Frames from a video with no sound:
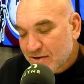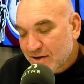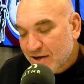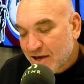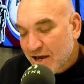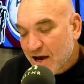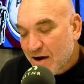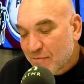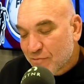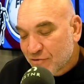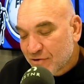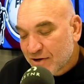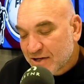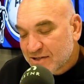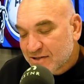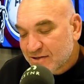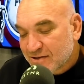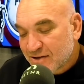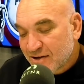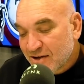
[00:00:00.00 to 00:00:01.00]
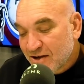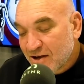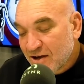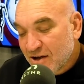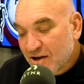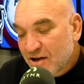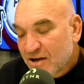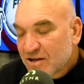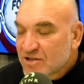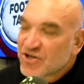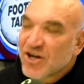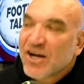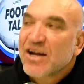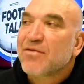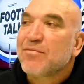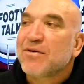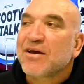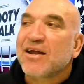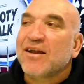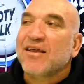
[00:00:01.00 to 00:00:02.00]
Cowboys. Do you know at
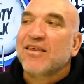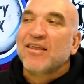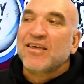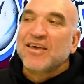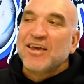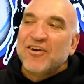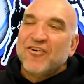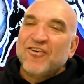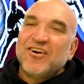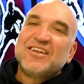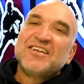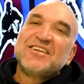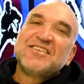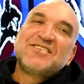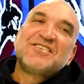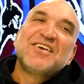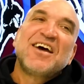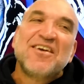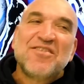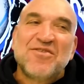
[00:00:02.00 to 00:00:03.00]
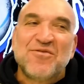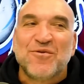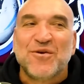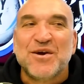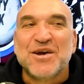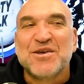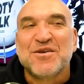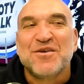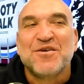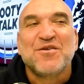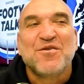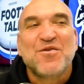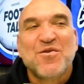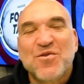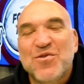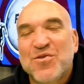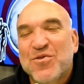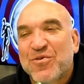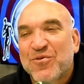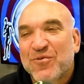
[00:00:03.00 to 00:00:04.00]
the beginning of the year, I did say three of
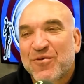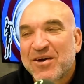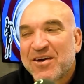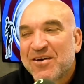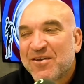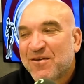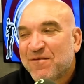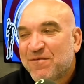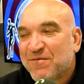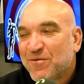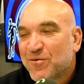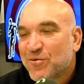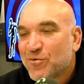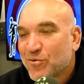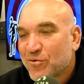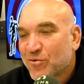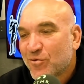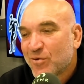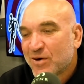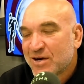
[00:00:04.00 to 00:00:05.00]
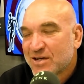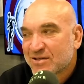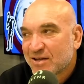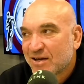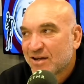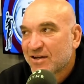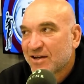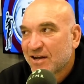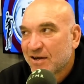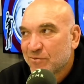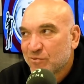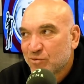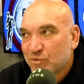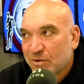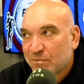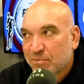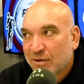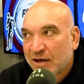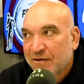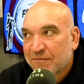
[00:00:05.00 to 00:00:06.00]
the 4 Queensland teams
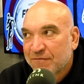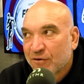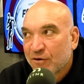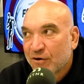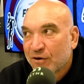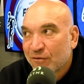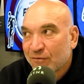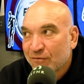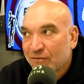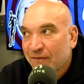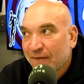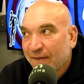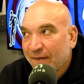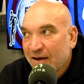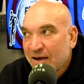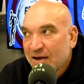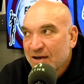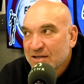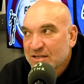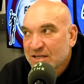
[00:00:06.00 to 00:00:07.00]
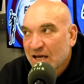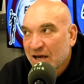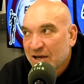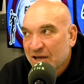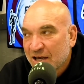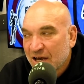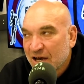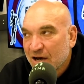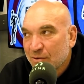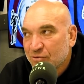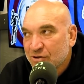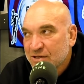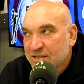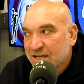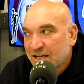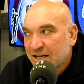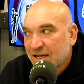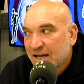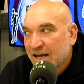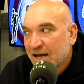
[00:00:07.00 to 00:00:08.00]
would play finals. So Cowboys
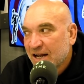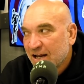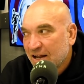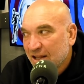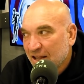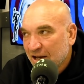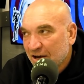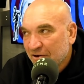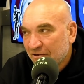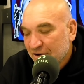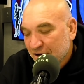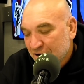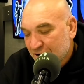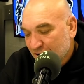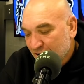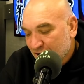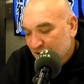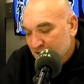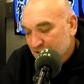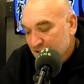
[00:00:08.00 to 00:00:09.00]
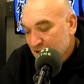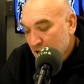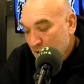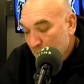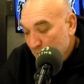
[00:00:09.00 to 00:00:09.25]
need to get in there and the Titans.